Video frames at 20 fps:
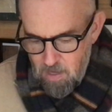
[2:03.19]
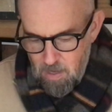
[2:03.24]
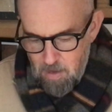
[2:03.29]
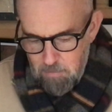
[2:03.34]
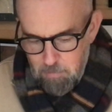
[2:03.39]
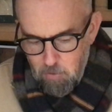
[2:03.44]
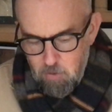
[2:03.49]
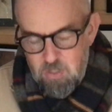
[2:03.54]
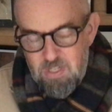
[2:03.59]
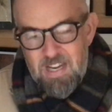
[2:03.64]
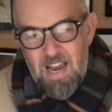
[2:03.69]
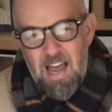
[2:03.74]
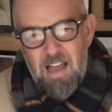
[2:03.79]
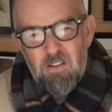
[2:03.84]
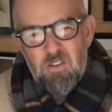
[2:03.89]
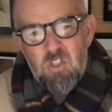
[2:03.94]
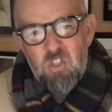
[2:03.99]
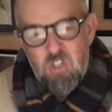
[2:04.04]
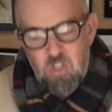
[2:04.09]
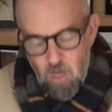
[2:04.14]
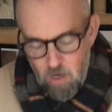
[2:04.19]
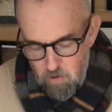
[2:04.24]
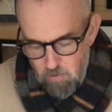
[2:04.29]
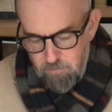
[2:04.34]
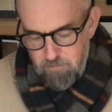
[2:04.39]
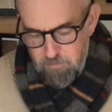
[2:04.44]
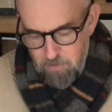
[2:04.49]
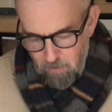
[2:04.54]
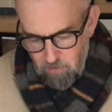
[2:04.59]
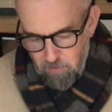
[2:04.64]
but was now so
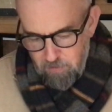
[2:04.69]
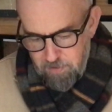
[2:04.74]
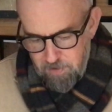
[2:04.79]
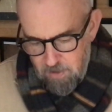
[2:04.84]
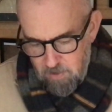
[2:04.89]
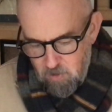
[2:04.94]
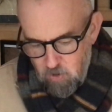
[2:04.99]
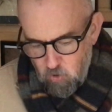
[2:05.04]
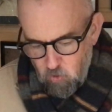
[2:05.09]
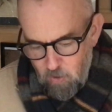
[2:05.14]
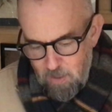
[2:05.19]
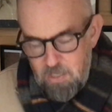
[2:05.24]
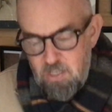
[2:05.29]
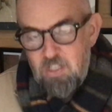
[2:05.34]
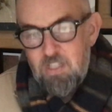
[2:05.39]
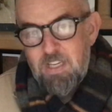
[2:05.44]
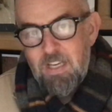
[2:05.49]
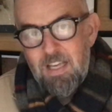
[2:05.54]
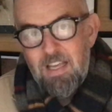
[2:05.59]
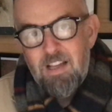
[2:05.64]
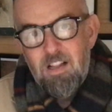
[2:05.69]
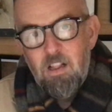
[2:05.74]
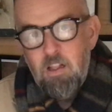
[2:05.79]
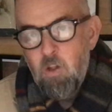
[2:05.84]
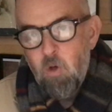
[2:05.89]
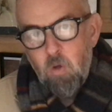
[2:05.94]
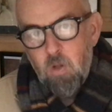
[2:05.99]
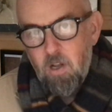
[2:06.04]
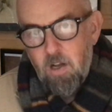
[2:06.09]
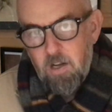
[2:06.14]
filthy and greasy it
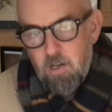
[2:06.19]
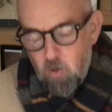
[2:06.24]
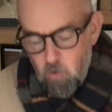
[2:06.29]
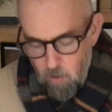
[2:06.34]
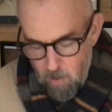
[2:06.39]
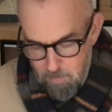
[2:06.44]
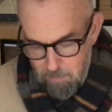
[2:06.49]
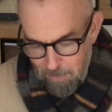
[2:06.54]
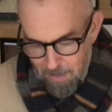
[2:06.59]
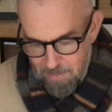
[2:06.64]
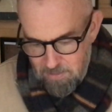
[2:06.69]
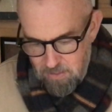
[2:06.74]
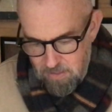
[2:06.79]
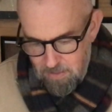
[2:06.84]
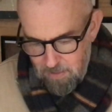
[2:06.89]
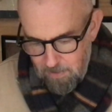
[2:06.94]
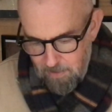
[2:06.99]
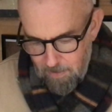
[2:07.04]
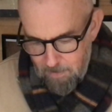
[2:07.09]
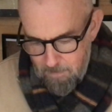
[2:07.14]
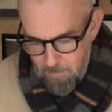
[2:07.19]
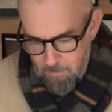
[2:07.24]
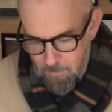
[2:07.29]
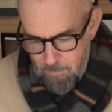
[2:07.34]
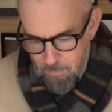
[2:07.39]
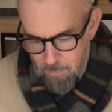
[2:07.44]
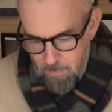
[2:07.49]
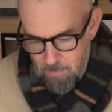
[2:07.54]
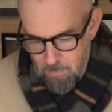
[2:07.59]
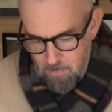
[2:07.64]
looked like grey plastic.
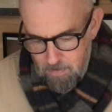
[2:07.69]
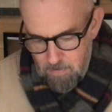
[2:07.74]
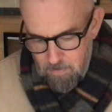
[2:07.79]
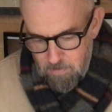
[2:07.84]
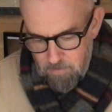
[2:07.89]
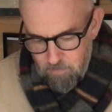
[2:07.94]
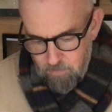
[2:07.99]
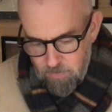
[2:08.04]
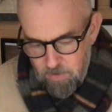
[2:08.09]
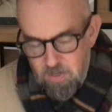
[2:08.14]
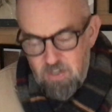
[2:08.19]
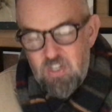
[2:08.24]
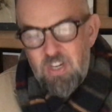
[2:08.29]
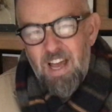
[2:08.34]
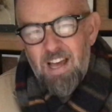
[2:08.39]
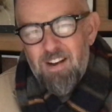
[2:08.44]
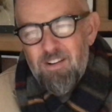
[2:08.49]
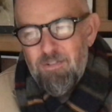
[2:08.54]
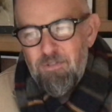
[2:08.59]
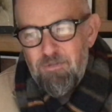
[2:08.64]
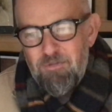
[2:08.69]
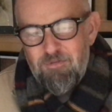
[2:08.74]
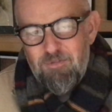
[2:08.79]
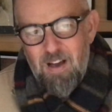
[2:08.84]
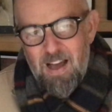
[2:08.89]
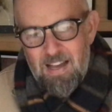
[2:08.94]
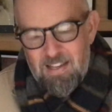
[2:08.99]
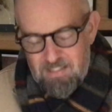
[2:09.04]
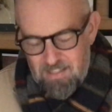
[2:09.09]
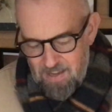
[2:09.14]
She had a
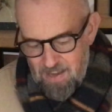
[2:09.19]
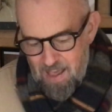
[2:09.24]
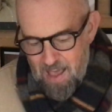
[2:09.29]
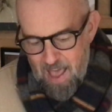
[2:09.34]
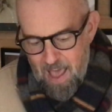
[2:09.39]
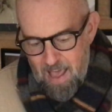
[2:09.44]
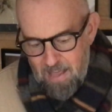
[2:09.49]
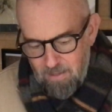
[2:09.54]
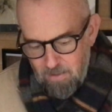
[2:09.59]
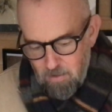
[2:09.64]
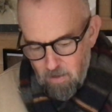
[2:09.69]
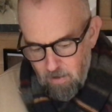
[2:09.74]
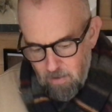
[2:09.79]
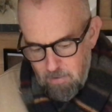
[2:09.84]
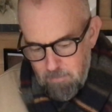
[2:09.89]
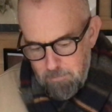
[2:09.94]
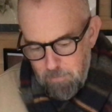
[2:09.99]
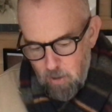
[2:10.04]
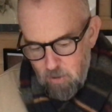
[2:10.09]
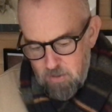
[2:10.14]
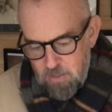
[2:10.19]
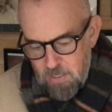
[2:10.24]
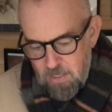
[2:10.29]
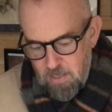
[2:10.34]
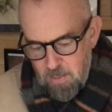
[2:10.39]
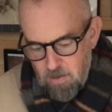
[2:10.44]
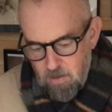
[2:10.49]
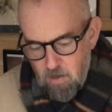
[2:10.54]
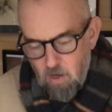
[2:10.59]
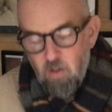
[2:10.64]
fat, egg-like body
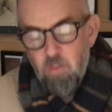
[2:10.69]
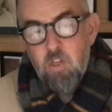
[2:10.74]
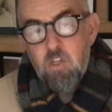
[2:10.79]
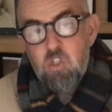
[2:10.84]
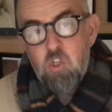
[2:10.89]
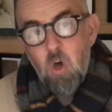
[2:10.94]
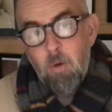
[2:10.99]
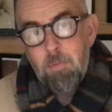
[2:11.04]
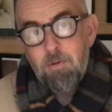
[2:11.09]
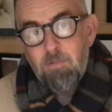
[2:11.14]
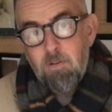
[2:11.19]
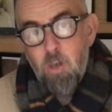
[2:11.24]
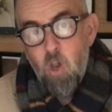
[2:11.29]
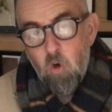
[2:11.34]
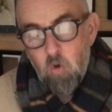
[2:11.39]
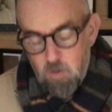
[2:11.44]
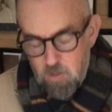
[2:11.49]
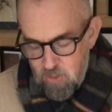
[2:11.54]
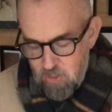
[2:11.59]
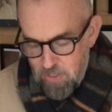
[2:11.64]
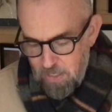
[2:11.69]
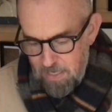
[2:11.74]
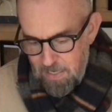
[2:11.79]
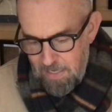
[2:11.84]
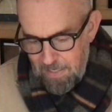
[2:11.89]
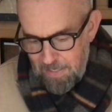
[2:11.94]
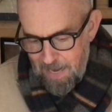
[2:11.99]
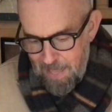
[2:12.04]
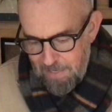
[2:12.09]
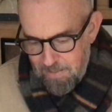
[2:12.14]
on the top of long, skinny
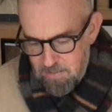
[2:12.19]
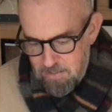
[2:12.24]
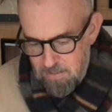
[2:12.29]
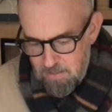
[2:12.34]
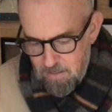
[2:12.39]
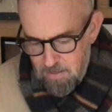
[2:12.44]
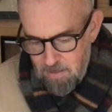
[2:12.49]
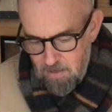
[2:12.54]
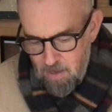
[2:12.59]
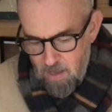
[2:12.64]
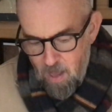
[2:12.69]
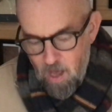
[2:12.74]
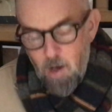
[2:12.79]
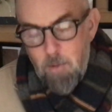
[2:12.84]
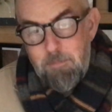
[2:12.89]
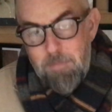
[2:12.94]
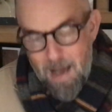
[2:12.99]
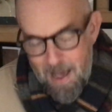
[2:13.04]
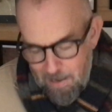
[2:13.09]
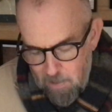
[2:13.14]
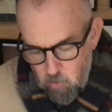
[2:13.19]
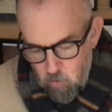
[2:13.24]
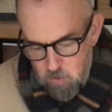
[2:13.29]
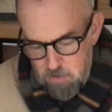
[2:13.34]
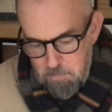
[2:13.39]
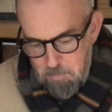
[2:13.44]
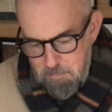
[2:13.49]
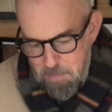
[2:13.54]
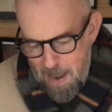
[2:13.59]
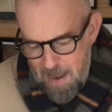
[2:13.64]
legs. Her back was
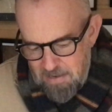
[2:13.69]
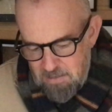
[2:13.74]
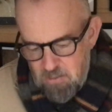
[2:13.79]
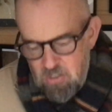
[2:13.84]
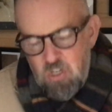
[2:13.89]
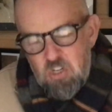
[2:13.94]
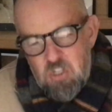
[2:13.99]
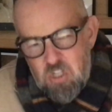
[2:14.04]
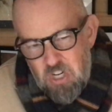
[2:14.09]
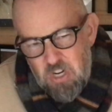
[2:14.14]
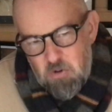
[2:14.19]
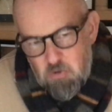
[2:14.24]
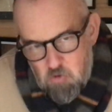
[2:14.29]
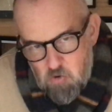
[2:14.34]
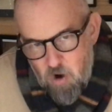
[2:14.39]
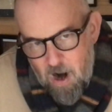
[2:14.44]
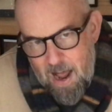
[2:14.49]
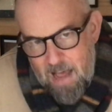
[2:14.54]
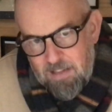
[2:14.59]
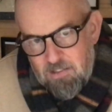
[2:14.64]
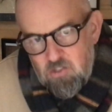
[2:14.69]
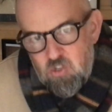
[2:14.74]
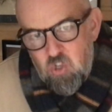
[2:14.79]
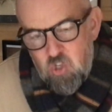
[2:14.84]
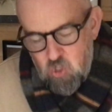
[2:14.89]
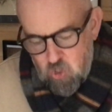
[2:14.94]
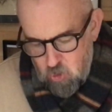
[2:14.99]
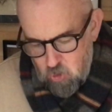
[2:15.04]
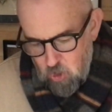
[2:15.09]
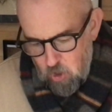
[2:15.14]
bent and she ran
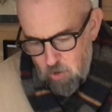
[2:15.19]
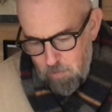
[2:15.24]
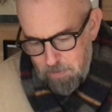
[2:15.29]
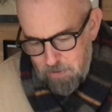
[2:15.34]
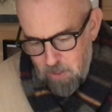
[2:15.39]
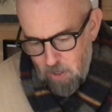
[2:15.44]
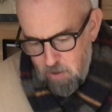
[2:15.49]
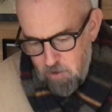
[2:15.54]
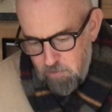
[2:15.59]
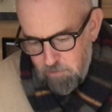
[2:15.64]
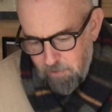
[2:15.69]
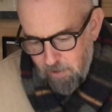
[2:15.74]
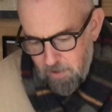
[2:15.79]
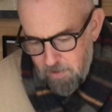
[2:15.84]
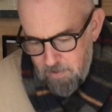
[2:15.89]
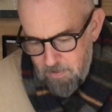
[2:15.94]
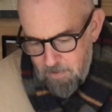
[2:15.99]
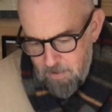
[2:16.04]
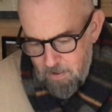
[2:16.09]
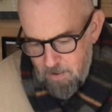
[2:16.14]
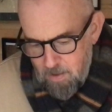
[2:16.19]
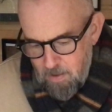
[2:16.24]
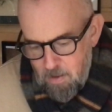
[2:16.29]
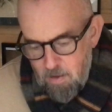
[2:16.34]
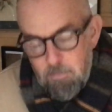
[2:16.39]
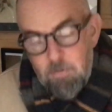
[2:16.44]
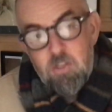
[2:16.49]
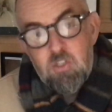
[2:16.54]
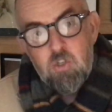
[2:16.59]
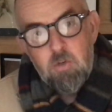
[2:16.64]
stooped over,
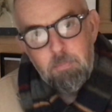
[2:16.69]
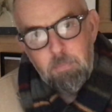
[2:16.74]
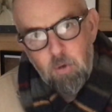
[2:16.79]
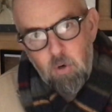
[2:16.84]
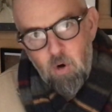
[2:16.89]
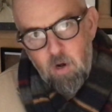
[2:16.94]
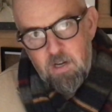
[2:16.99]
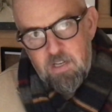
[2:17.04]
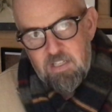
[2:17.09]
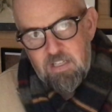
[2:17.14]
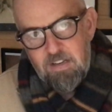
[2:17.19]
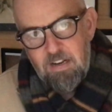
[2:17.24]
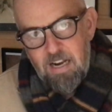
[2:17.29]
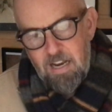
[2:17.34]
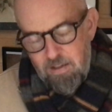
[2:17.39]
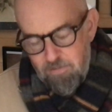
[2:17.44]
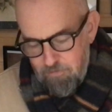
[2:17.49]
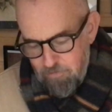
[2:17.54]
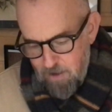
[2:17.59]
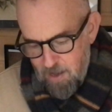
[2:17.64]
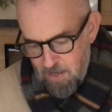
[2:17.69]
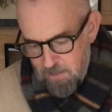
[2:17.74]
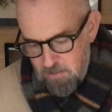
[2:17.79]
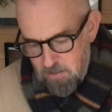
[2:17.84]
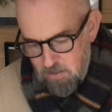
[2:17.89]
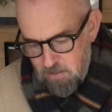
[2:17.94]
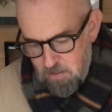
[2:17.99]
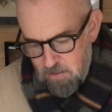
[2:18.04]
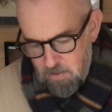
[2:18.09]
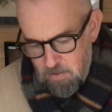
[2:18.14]
but surprisingly fast.